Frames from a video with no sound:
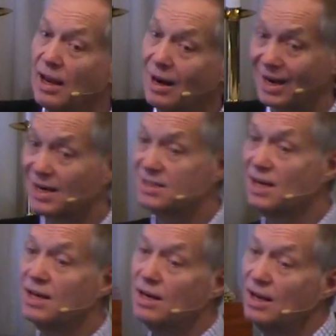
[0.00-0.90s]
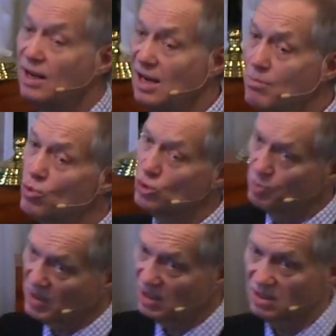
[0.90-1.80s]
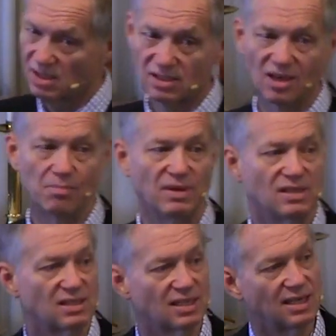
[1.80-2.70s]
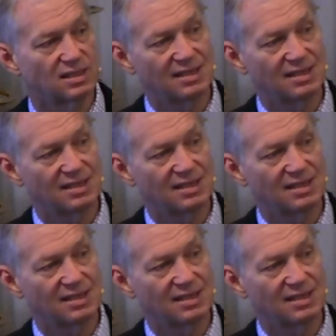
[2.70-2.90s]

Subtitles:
Like I said, Hebrews picks this up and says,